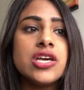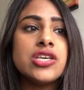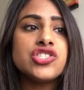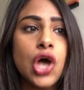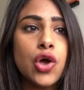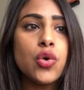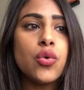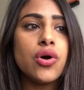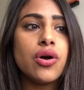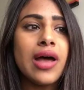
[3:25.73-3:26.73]

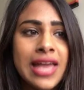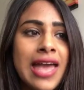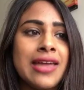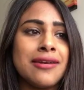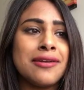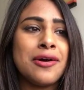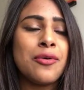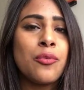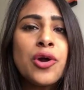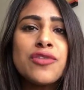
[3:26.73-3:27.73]
So again,
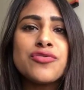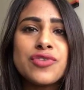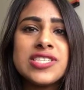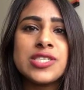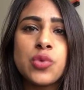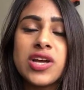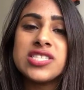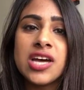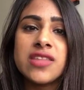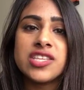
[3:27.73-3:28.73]
one of the reasons why I
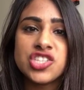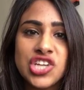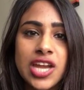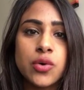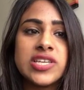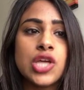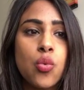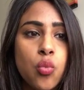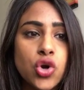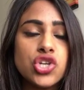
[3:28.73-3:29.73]
started this channel is I
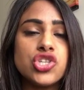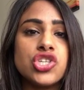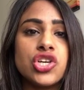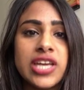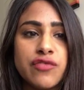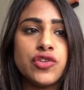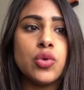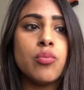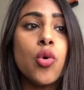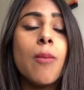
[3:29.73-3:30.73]
want to give you
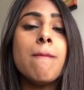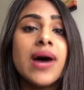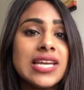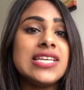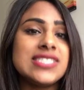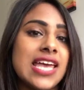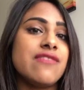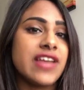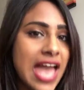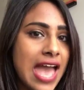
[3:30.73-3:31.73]
more money
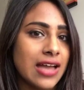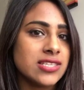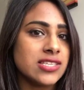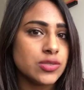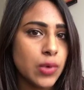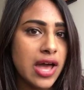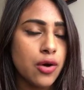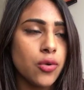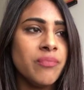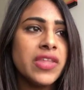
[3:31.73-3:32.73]
saving hacks as well,